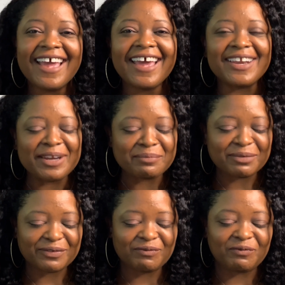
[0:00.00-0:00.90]
And
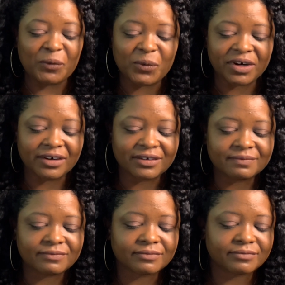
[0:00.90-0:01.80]
number 4,
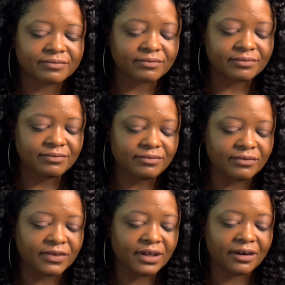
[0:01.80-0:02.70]

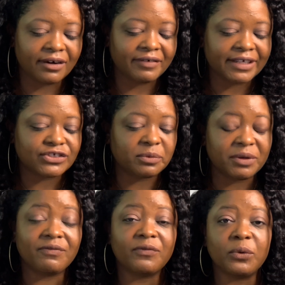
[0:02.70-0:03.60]
all right, so
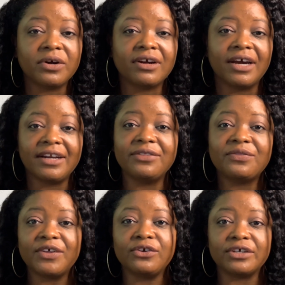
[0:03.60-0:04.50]
another
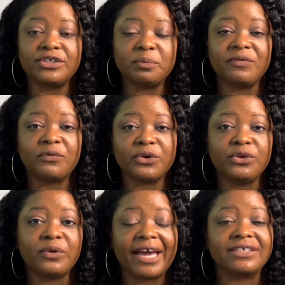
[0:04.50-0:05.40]
thing you could do before
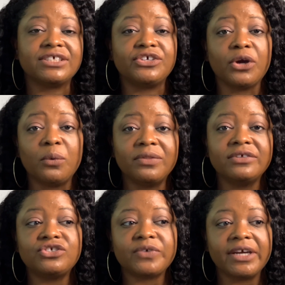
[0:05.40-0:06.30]
you actually go on the
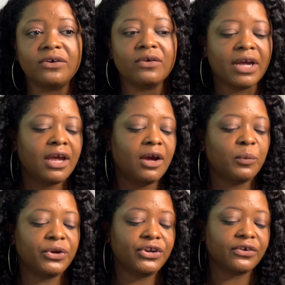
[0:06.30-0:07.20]
trail
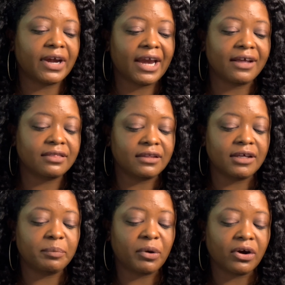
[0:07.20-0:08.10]
when you're at
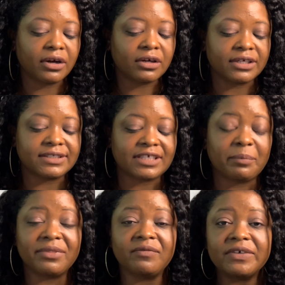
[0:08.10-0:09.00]
the park is
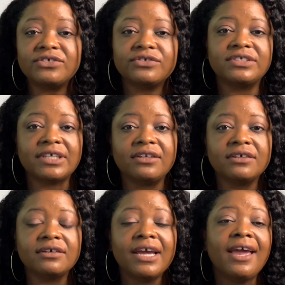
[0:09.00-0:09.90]
stop at the visitor
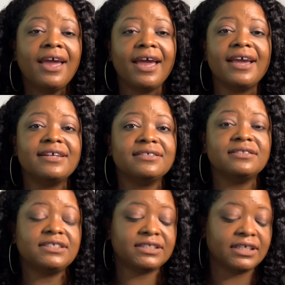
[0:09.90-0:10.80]
center
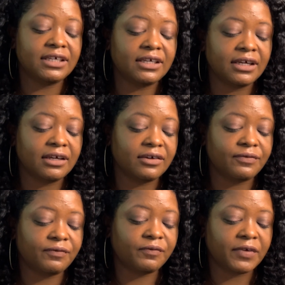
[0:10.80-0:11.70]
and see
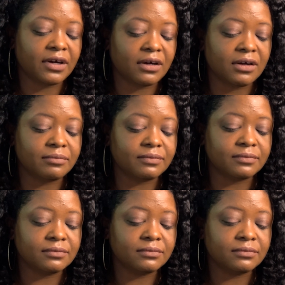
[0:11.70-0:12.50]
if you